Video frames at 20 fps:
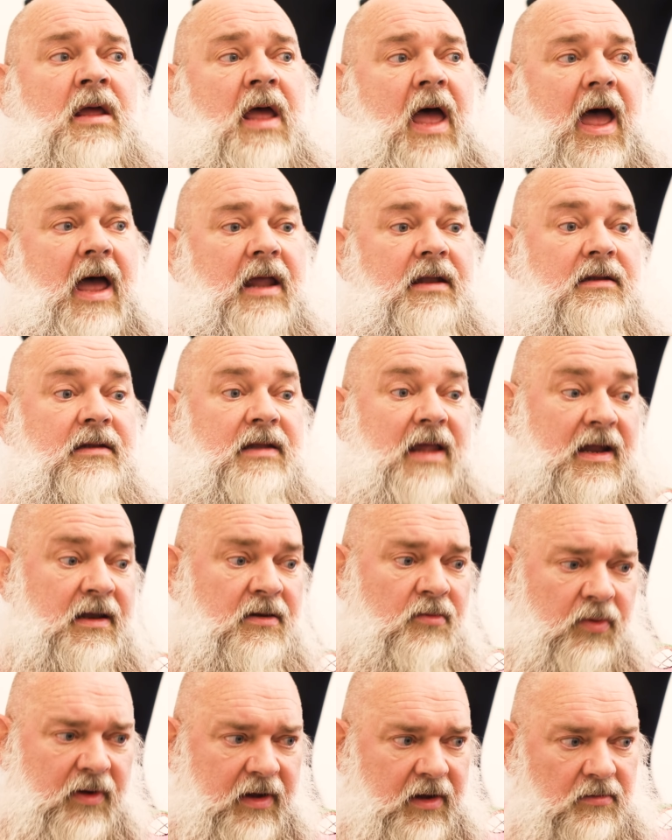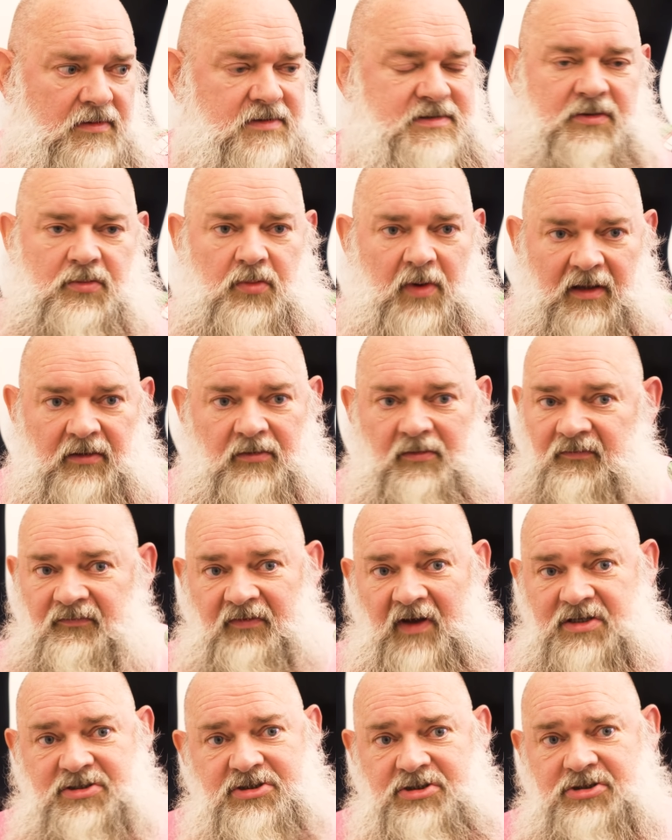And then we also went to
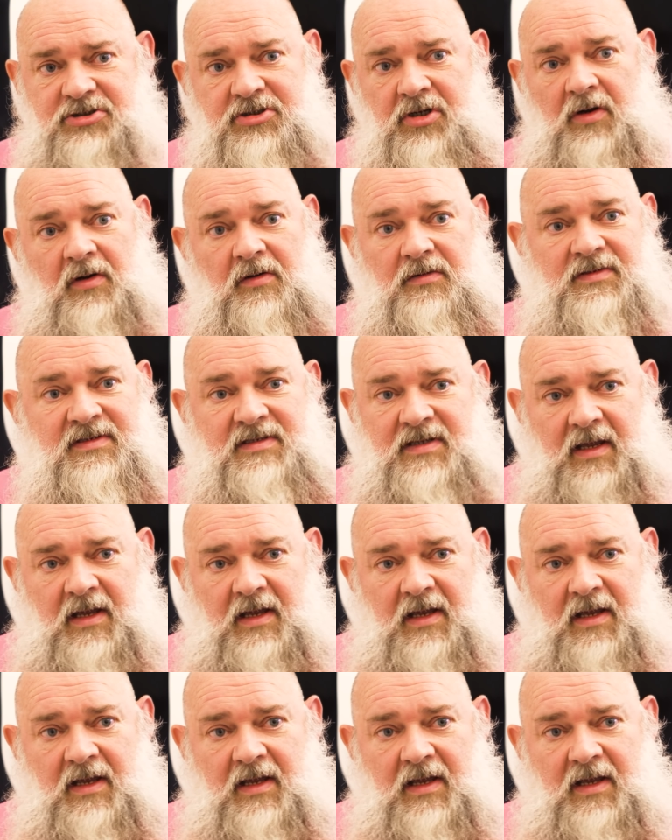fashion shows,